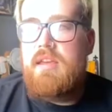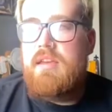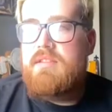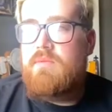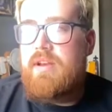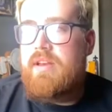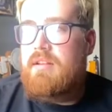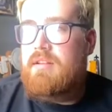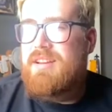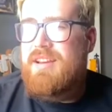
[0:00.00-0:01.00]
as
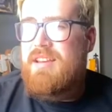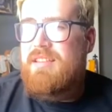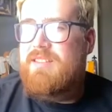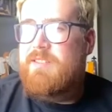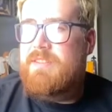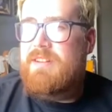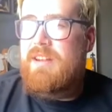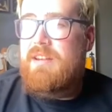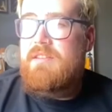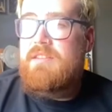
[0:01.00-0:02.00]
well, there's
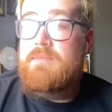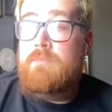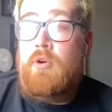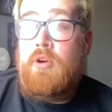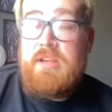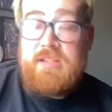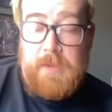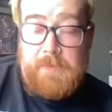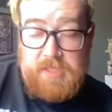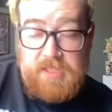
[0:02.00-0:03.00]
there's more
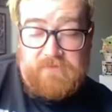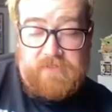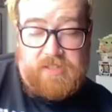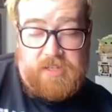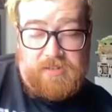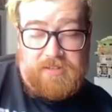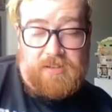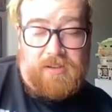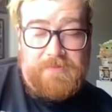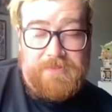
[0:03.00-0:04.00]
acceptance for certain
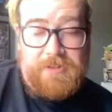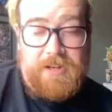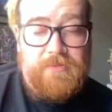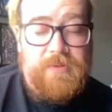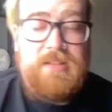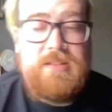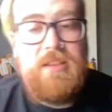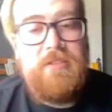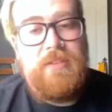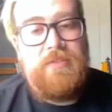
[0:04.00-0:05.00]
types of drag queens
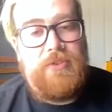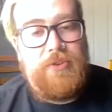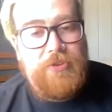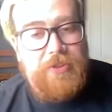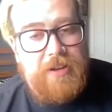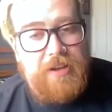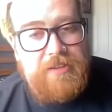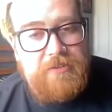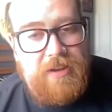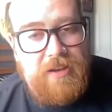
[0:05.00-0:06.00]
than there is for other kinds
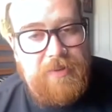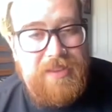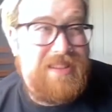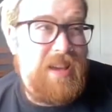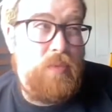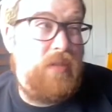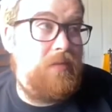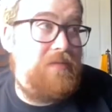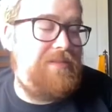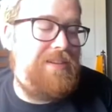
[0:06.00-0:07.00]
of drag queens. Same with
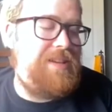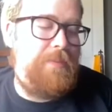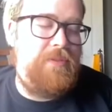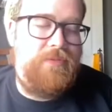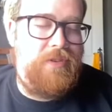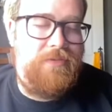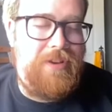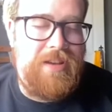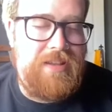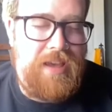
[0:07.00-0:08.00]
acceptance for
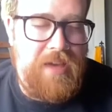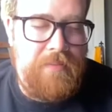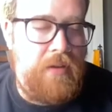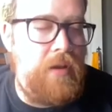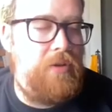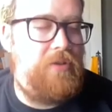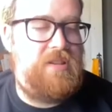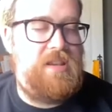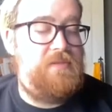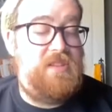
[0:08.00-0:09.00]
different kinds of gay men or
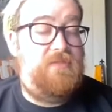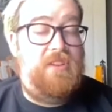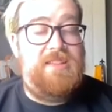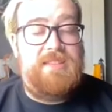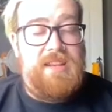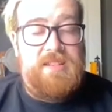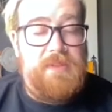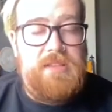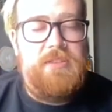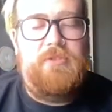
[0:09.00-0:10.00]
say different kinds of
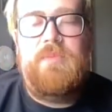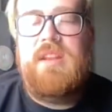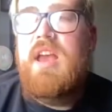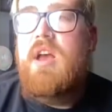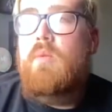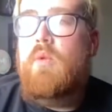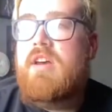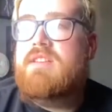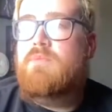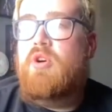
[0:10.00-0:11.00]
lesbians. You know what I mean?
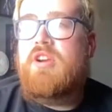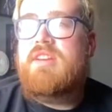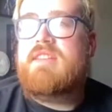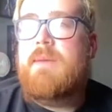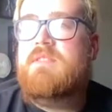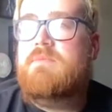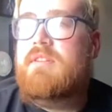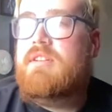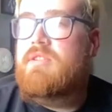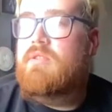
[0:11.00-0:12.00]
What is more acceptable
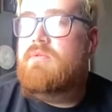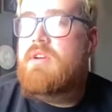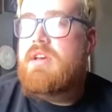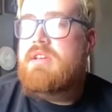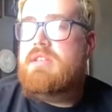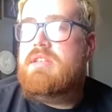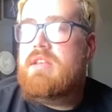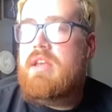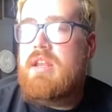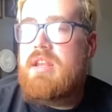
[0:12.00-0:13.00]
to
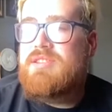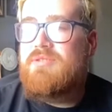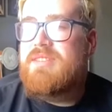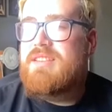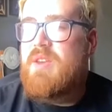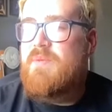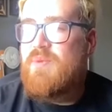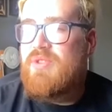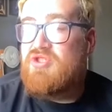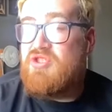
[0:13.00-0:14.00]
society? So it seems
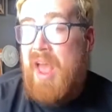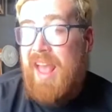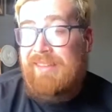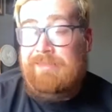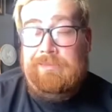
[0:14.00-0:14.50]
with drag,